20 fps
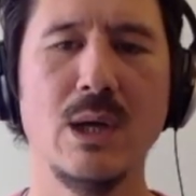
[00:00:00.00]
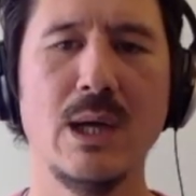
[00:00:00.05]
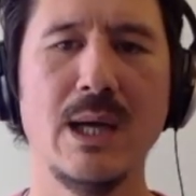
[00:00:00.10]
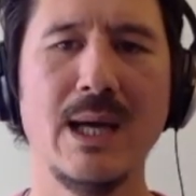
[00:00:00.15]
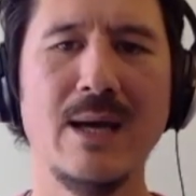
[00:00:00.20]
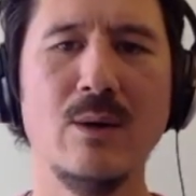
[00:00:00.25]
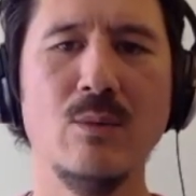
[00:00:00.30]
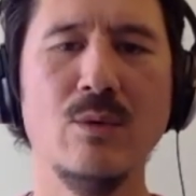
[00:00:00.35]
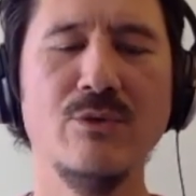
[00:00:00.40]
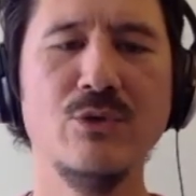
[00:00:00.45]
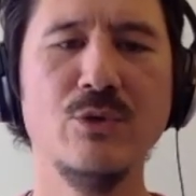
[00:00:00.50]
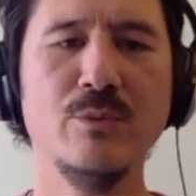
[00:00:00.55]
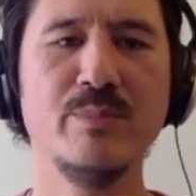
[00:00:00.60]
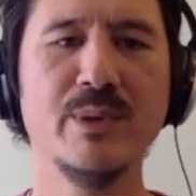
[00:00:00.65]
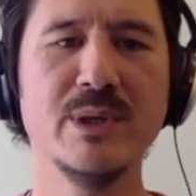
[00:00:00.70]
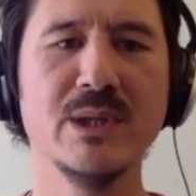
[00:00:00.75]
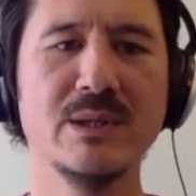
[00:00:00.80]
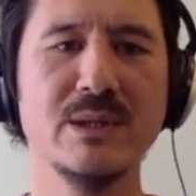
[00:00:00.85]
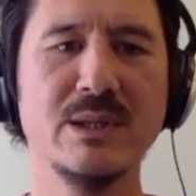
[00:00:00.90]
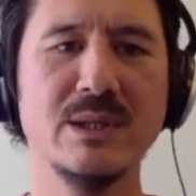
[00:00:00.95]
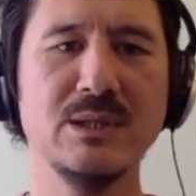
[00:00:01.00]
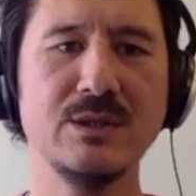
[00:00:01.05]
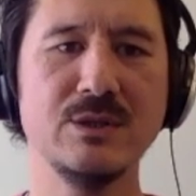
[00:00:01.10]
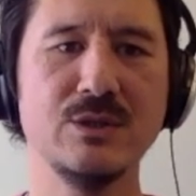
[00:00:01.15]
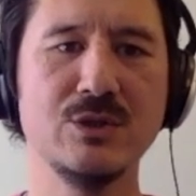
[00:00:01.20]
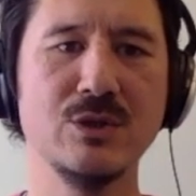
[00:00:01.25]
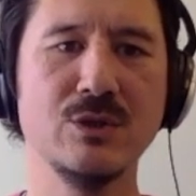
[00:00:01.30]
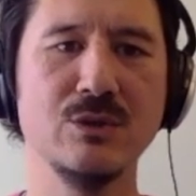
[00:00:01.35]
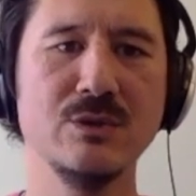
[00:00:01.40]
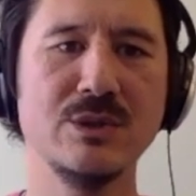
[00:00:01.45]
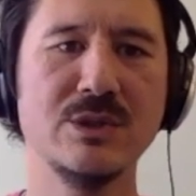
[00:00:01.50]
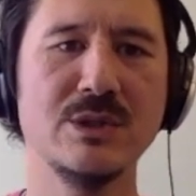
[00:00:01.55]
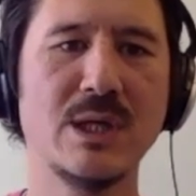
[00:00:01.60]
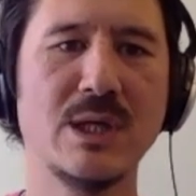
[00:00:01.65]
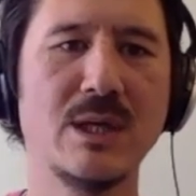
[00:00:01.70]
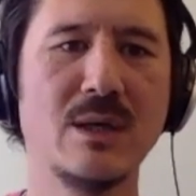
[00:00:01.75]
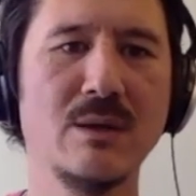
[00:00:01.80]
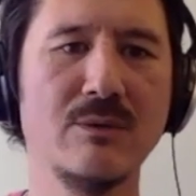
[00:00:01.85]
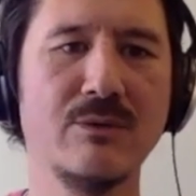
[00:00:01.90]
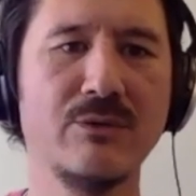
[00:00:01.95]
how have you built this tool
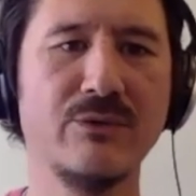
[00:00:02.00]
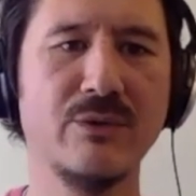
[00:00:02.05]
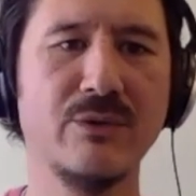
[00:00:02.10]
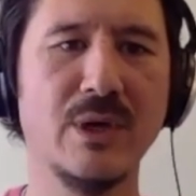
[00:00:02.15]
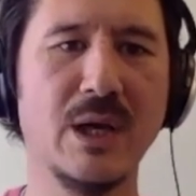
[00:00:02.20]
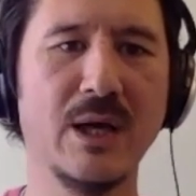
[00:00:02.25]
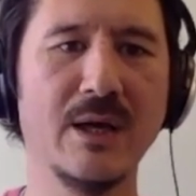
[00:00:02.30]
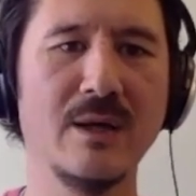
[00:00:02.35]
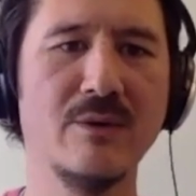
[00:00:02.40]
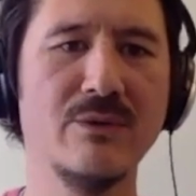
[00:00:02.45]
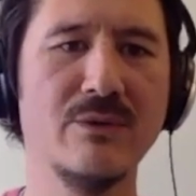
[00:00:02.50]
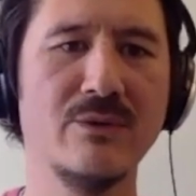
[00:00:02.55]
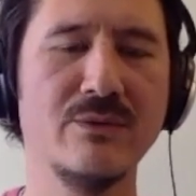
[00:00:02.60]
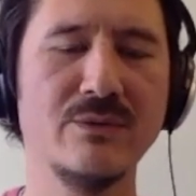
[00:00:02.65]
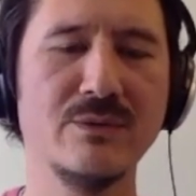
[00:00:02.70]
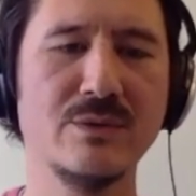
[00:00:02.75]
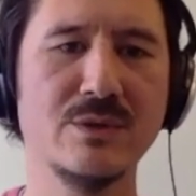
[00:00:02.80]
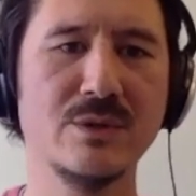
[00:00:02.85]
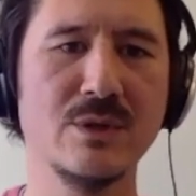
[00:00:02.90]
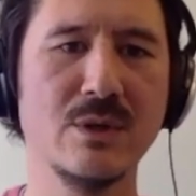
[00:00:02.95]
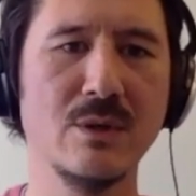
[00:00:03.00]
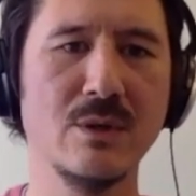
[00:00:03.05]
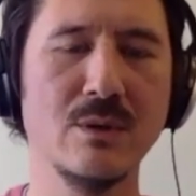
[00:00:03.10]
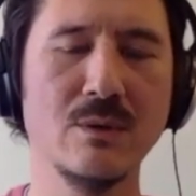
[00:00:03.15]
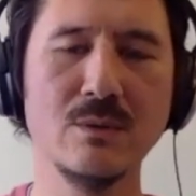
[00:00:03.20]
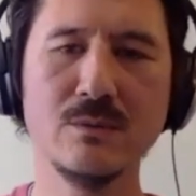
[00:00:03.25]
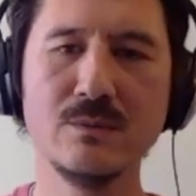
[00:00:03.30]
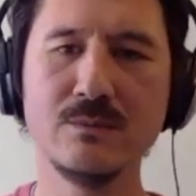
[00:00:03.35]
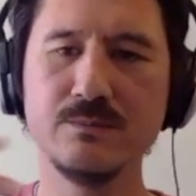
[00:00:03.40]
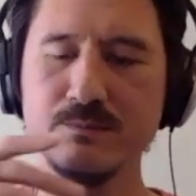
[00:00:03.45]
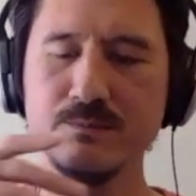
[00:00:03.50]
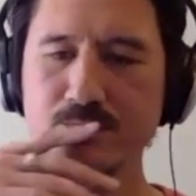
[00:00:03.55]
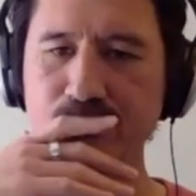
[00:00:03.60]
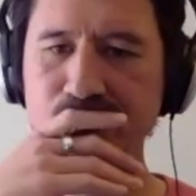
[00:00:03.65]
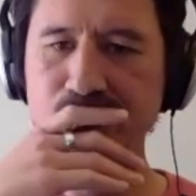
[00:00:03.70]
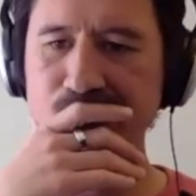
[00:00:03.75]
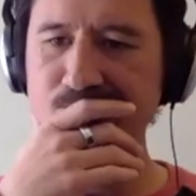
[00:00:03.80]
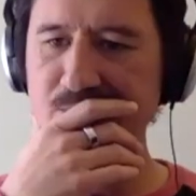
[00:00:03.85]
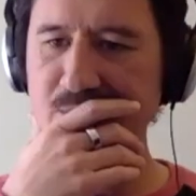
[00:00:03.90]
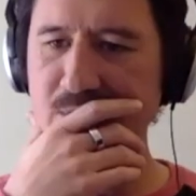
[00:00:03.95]
set for life? So,
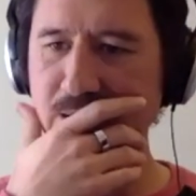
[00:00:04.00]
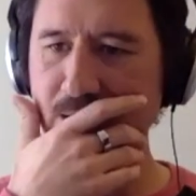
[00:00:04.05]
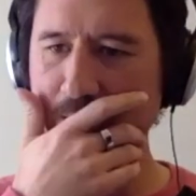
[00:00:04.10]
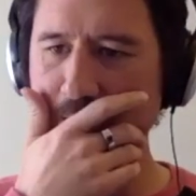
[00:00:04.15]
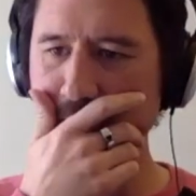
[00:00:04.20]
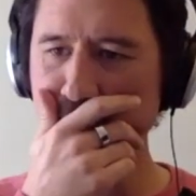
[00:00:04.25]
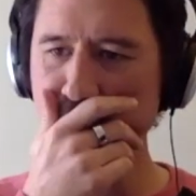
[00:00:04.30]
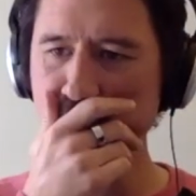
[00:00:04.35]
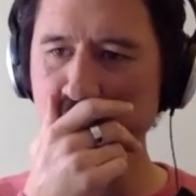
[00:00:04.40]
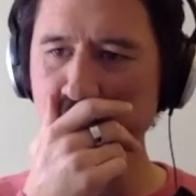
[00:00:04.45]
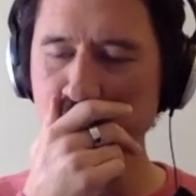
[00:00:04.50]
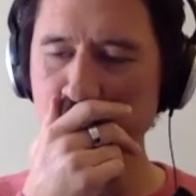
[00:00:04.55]
you know,